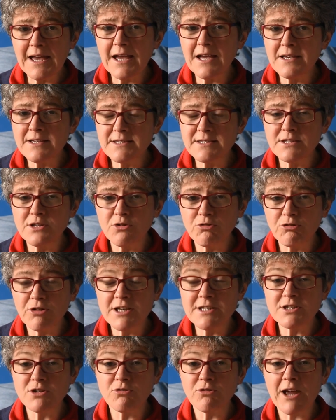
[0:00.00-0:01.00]
is the
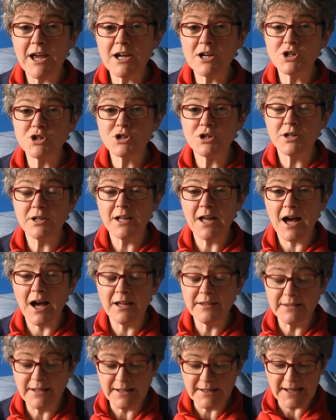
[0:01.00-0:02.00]
resurrection
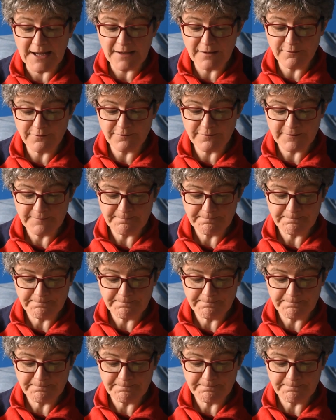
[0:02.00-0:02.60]
and the life.